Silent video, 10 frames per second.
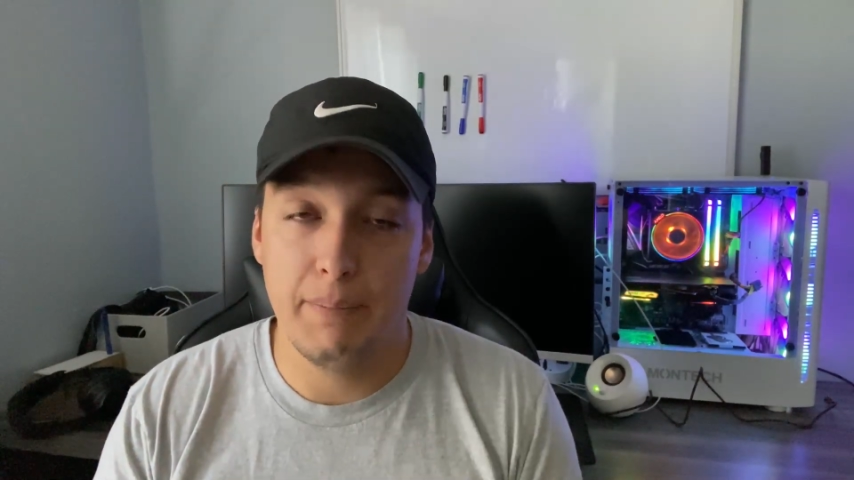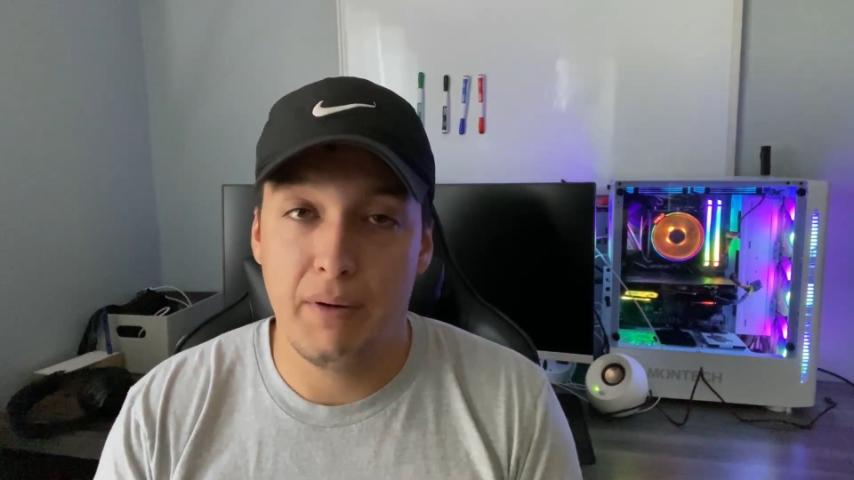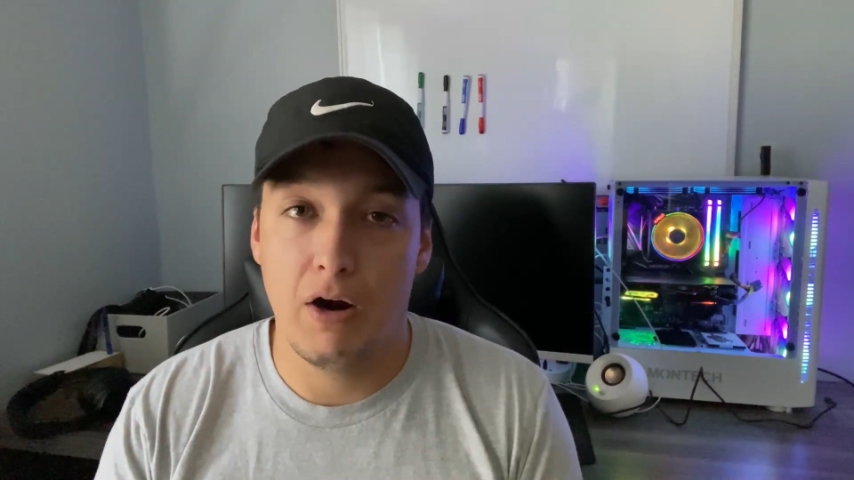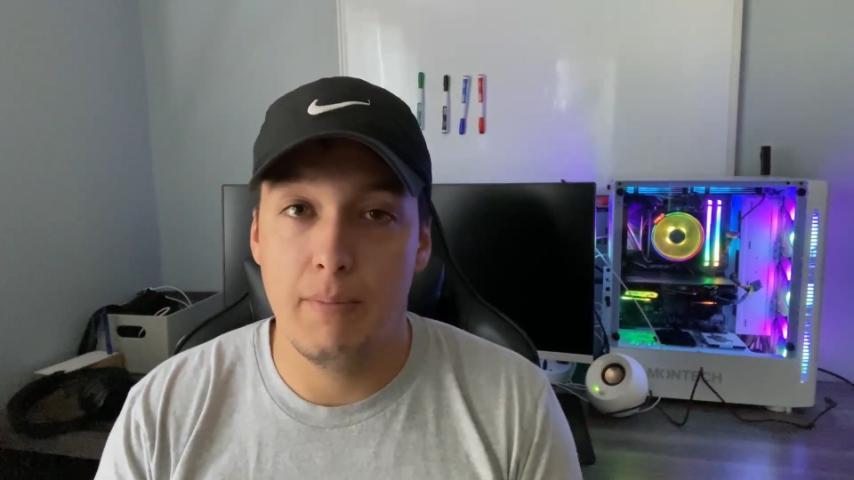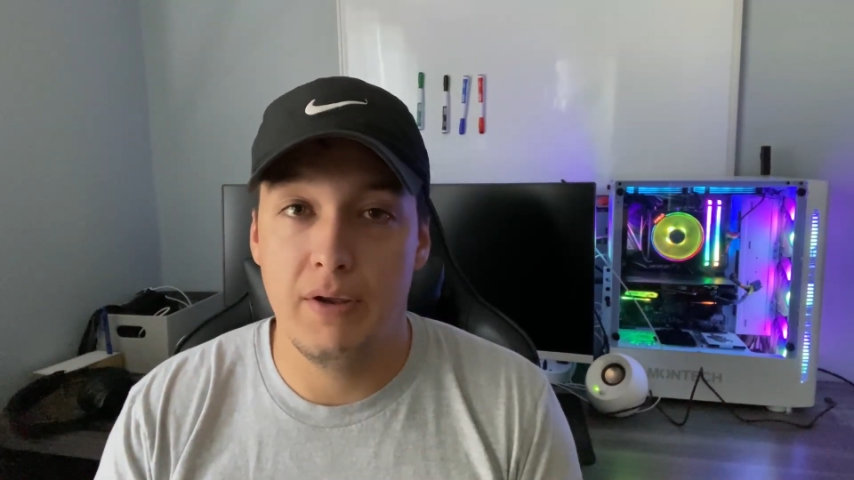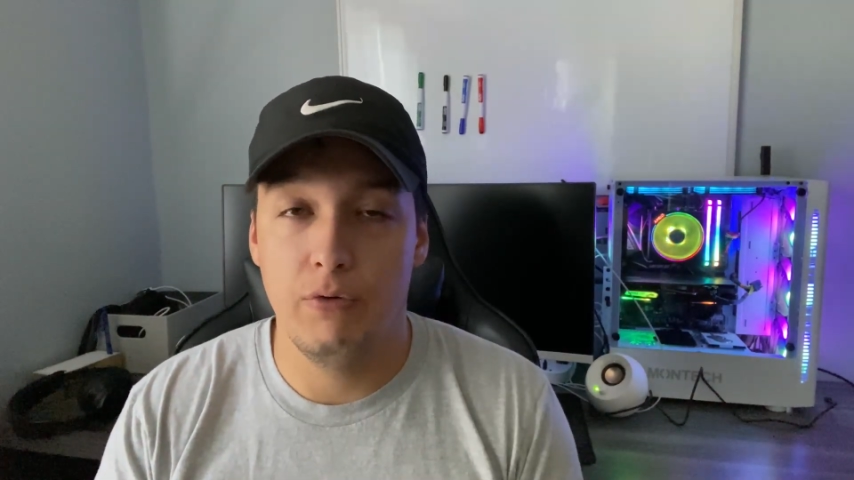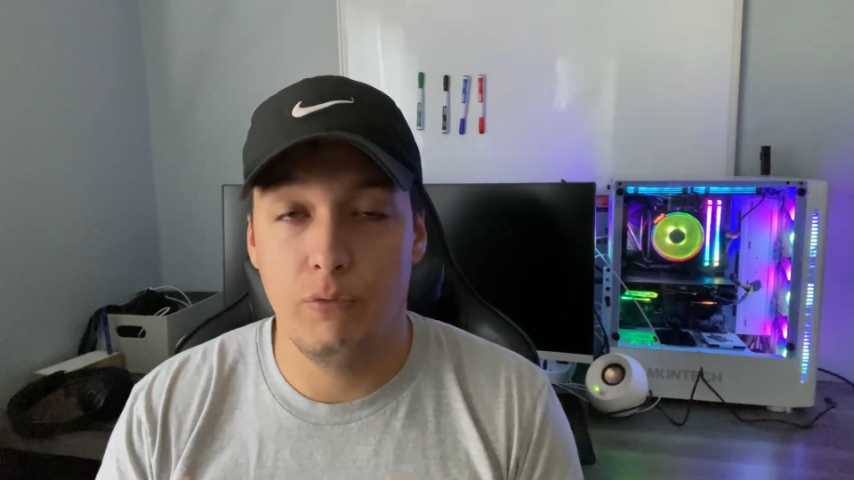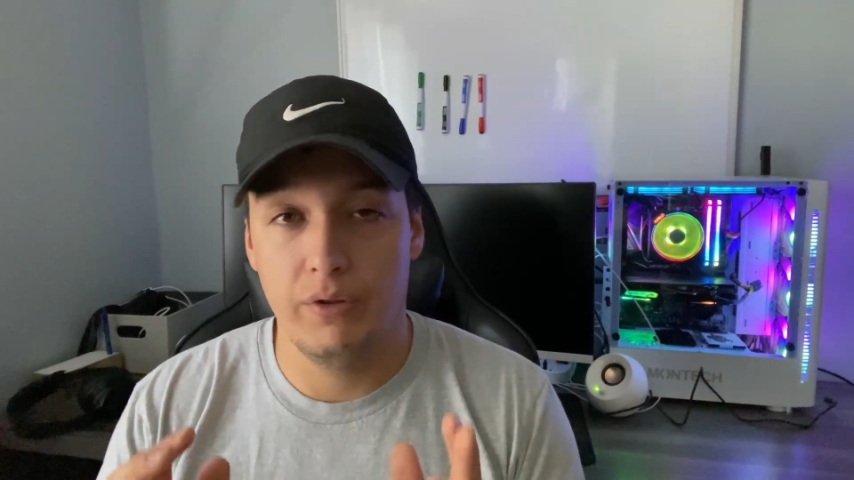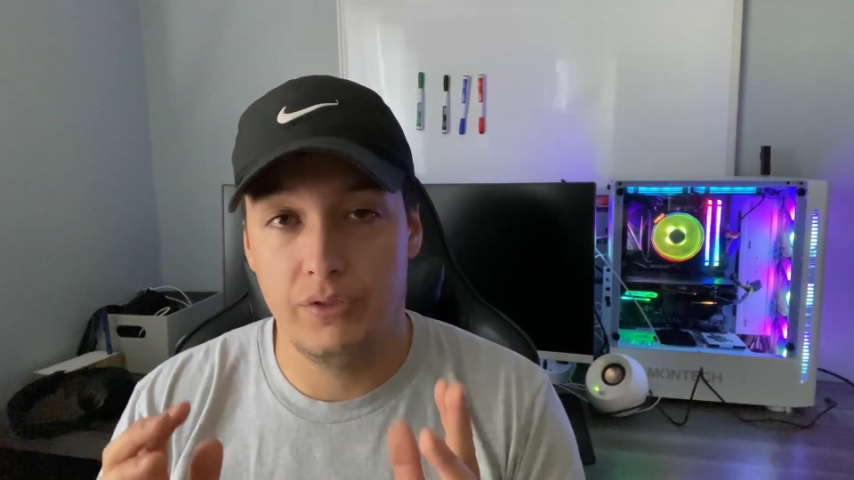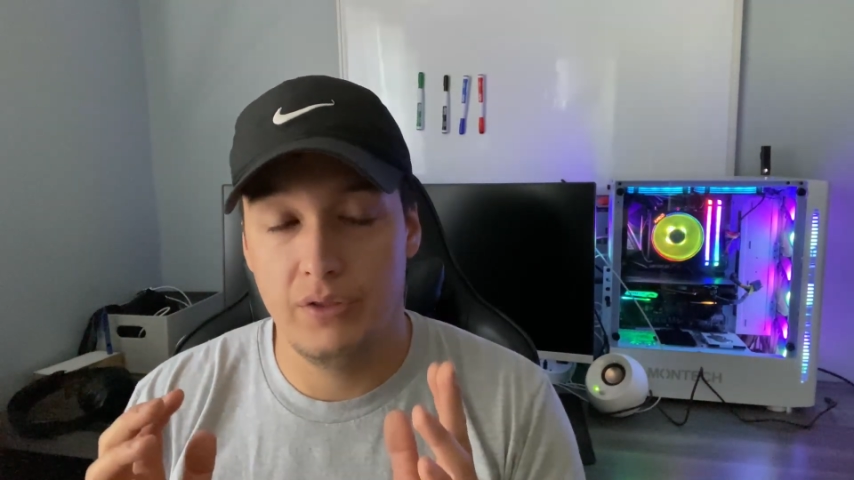department,
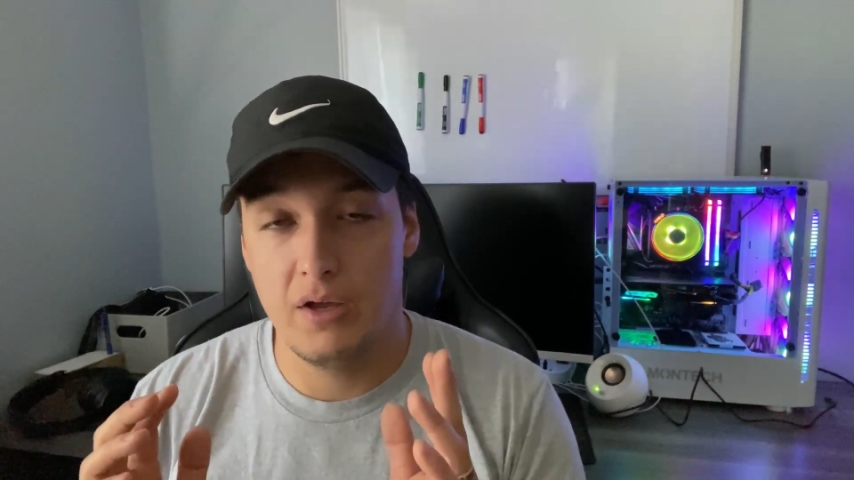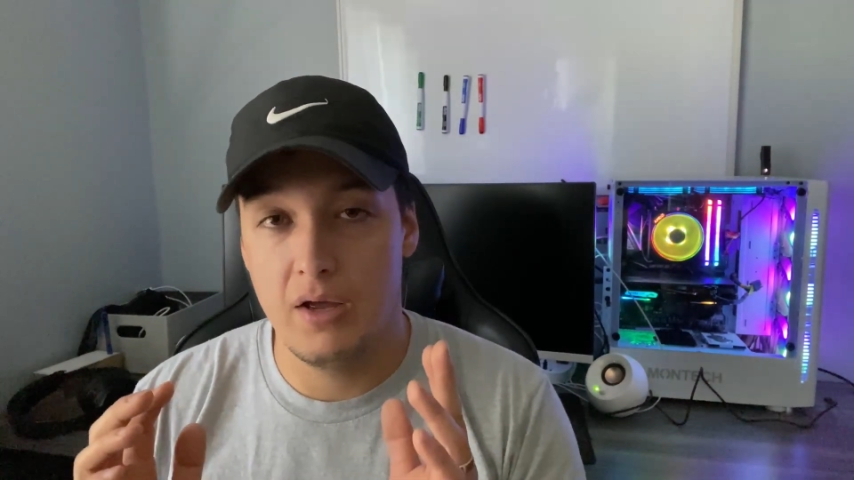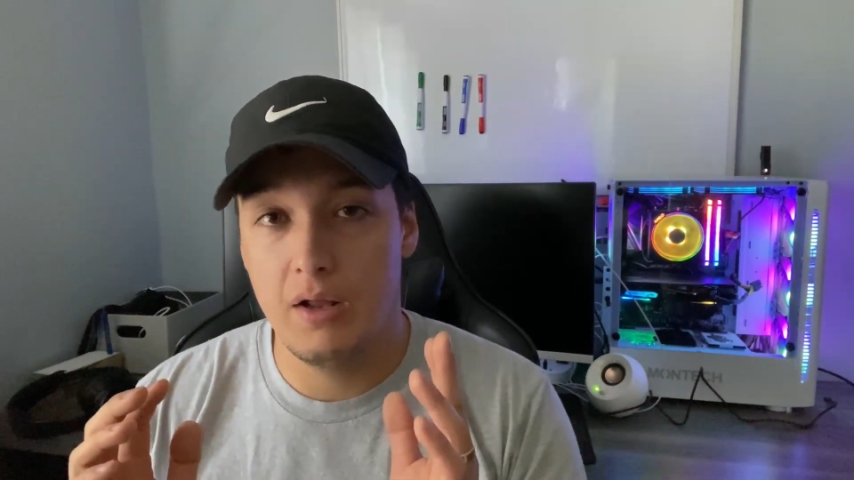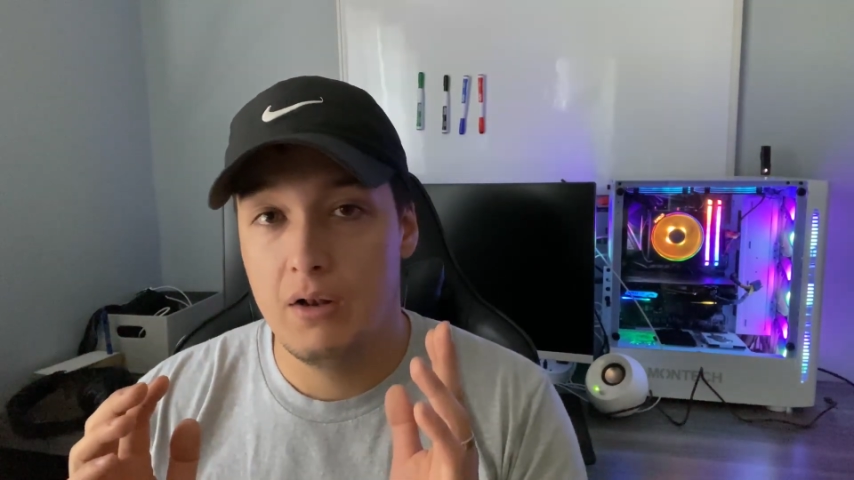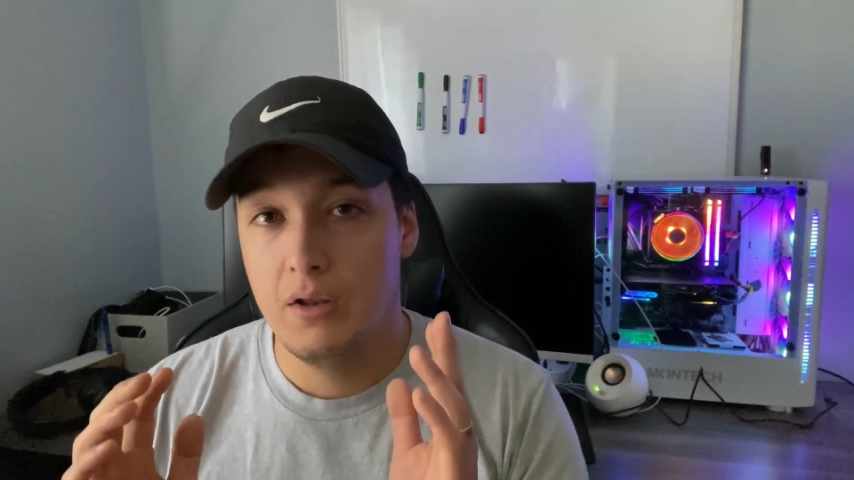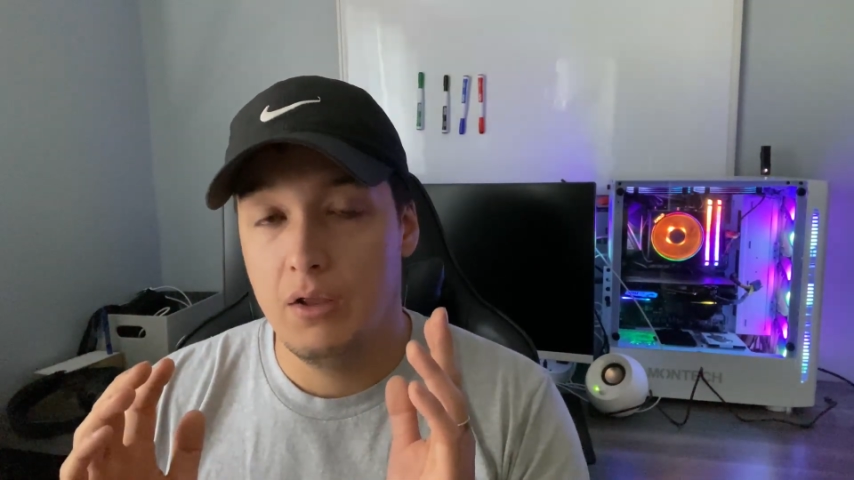with the